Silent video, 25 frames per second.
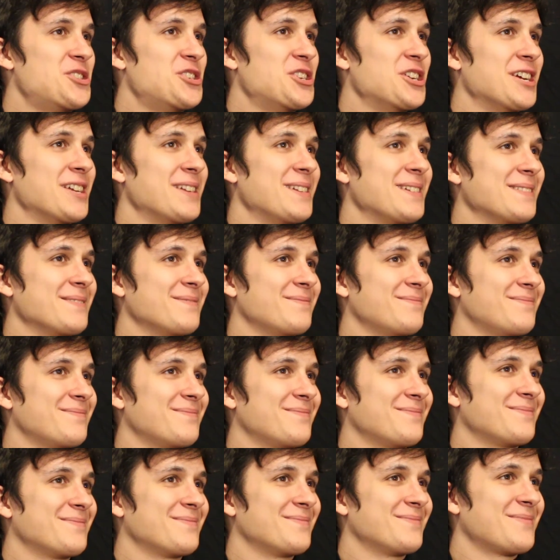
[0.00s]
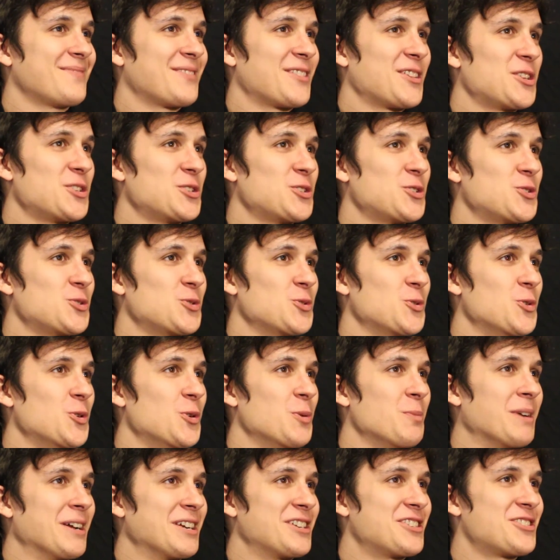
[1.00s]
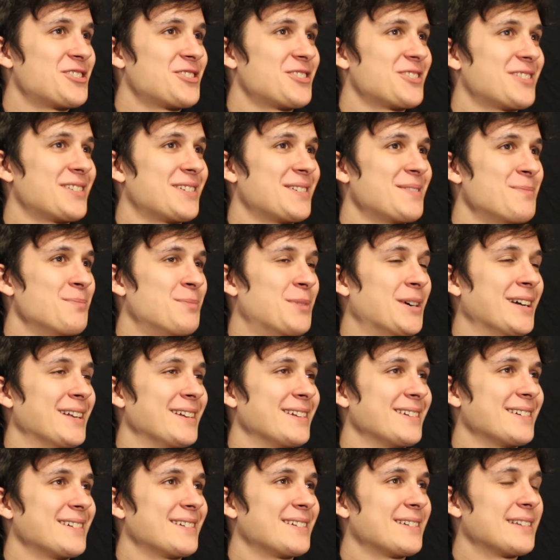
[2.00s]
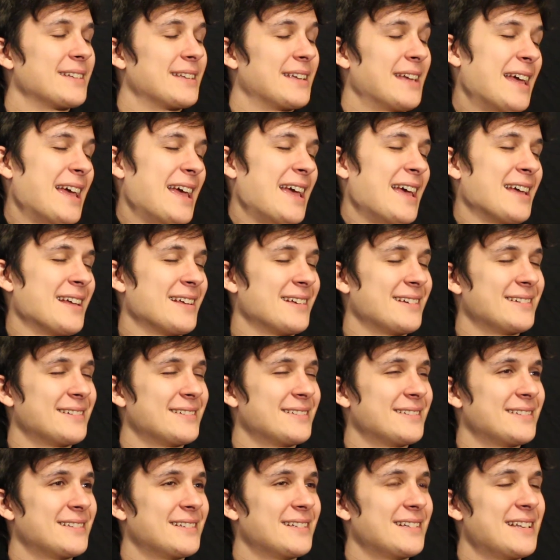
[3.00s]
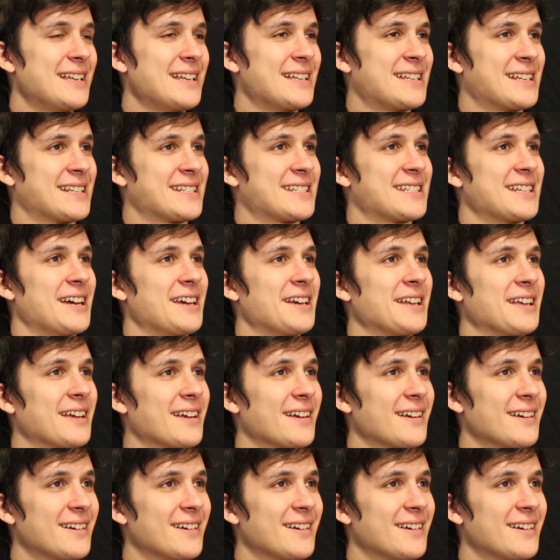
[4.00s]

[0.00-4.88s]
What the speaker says: shit. So much. But, yeah, it's exciting.